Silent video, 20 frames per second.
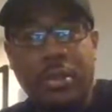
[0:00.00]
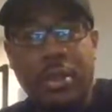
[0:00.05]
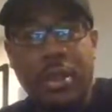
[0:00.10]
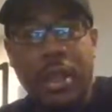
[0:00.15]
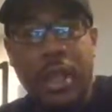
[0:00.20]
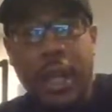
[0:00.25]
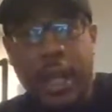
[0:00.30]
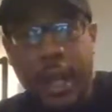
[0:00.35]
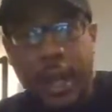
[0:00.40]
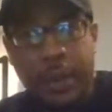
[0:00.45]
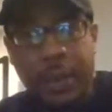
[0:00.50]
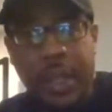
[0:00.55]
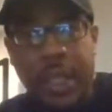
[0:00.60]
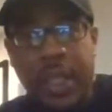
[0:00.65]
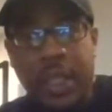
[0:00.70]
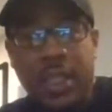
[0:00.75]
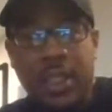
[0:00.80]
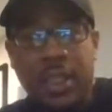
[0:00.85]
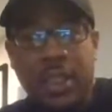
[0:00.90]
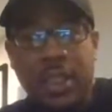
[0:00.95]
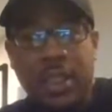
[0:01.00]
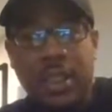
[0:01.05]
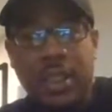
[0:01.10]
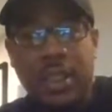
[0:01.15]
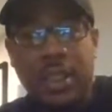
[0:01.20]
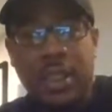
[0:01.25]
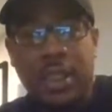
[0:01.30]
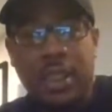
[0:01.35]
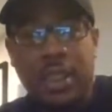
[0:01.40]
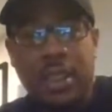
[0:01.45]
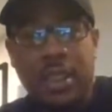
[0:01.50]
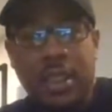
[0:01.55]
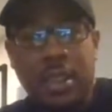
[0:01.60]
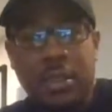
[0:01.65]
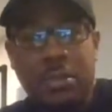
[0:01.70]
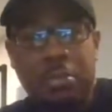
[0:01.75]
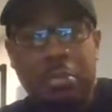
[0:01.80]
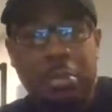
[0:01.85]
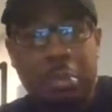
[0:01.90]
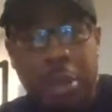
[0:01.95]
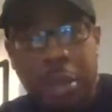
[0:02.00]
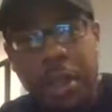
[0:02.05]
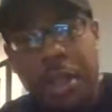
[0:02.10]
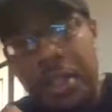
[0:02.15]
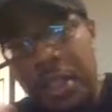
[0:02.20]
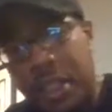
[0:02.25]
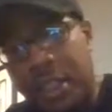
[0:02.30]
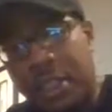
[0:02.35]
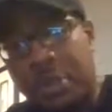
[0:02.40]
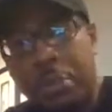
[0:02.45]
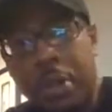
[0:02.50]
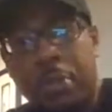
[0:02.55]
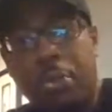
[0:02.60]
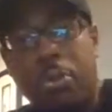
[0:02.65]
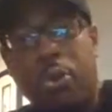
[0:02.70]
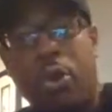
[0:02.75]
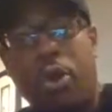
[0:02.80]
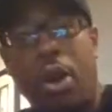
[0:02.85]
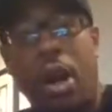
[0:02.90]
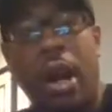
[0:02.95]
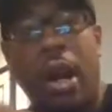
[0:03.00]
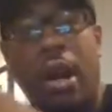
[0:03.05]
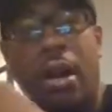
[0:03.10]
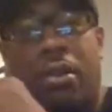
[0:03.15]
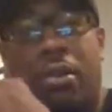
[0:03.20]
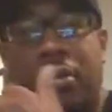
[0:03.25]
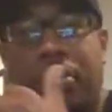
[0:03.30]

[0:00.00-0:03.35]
Harry putting this memoir out?